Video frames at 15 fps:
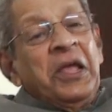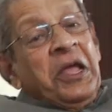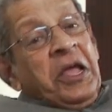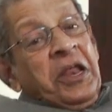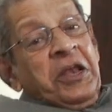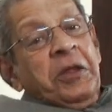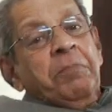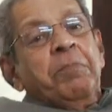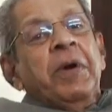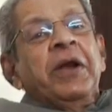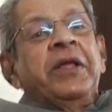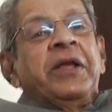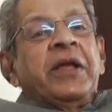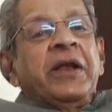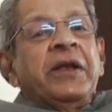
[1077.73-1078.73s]

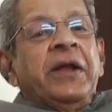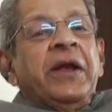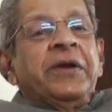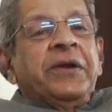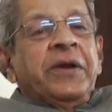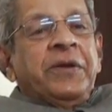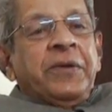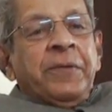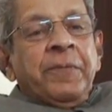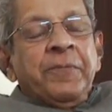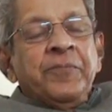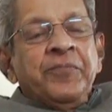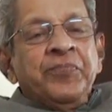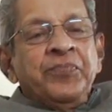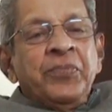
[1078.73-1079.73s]
Anybody can get it.
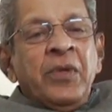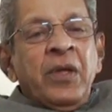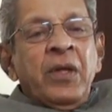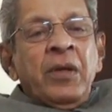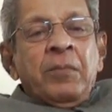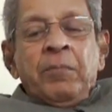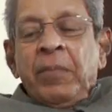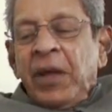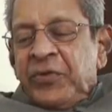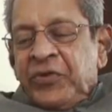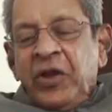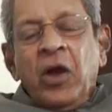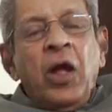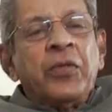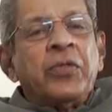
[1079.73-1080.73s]

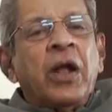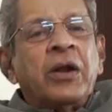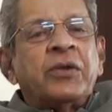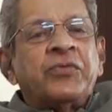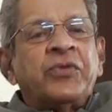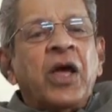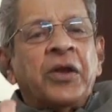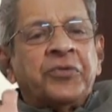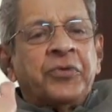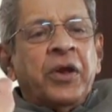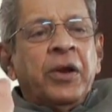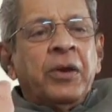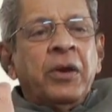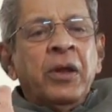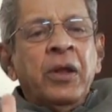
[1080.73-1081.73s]
Basing on that charter,
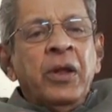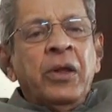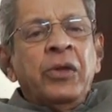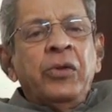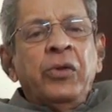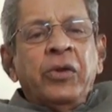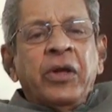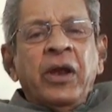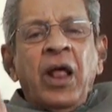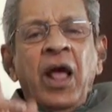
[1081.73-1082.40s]
you can